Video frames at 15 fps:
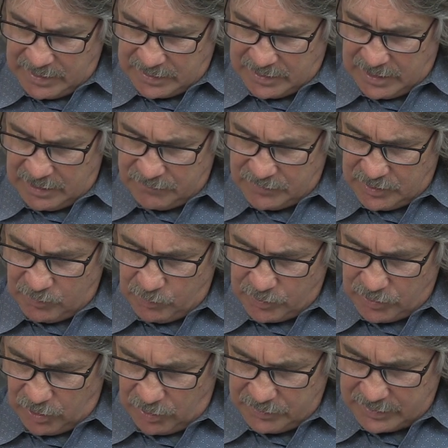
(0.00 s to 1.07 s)
a covenant with
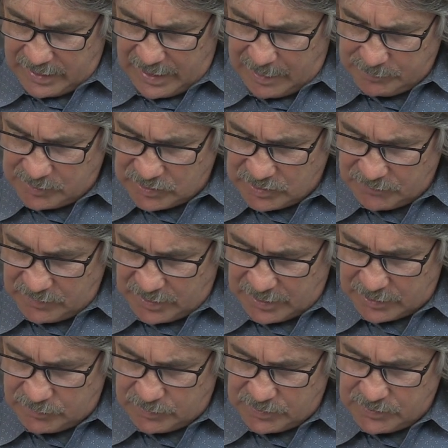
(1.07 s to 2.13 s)
all the captains of the
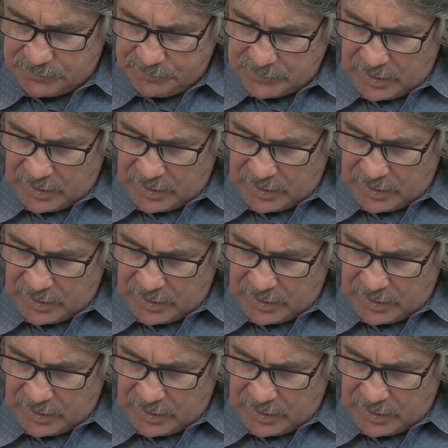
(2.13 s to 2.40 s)
hundreds.